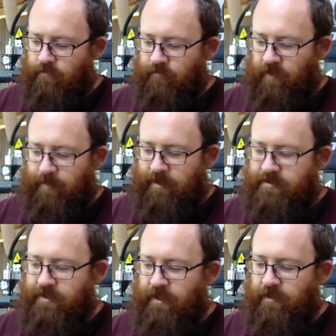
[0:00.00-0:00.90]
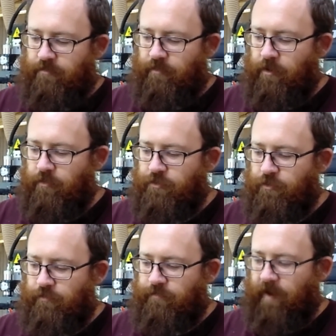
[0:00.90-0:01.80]
VBC
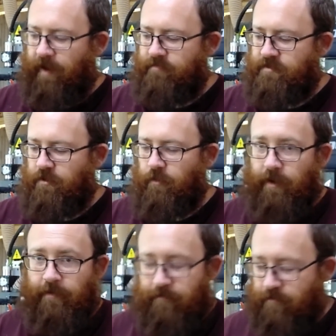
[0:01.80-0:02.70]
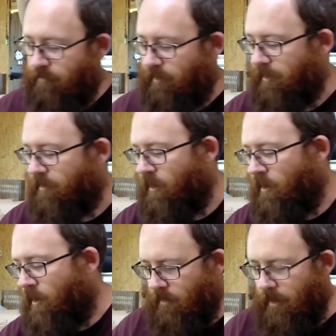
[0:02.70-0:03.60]
30250F3.
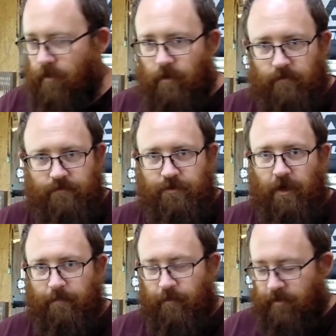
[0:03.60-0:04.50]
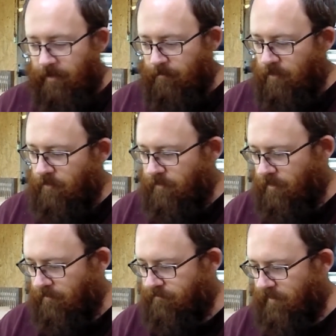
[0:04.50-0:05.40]
And I'll try to put it down below
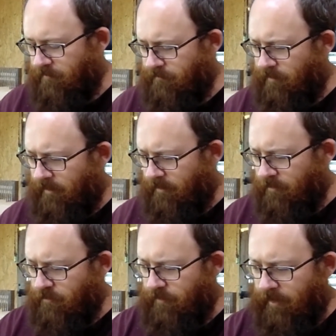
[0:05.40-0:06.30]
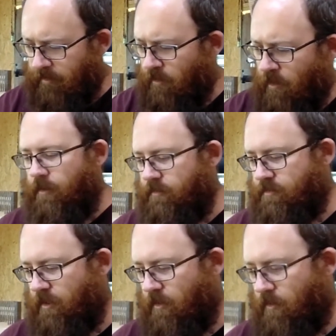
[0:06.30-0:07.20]
here if I can figure out how to do that.
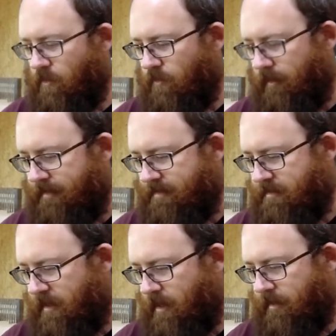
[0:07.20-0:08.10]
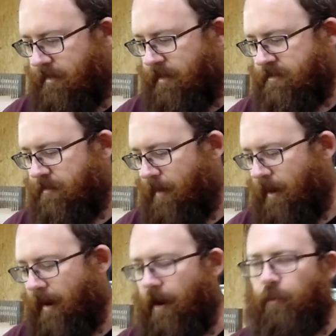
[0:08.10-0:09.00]
So let's talk next
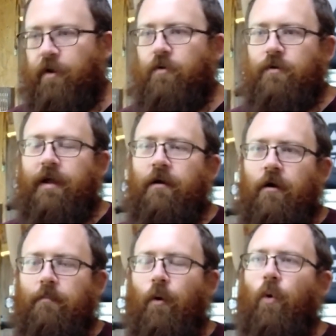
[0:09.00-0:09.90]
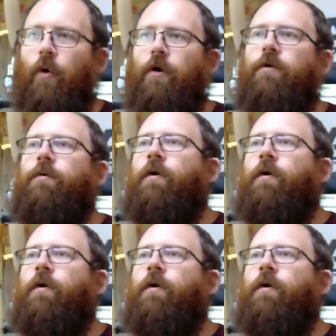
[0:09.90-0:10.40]
about how we hold down our board.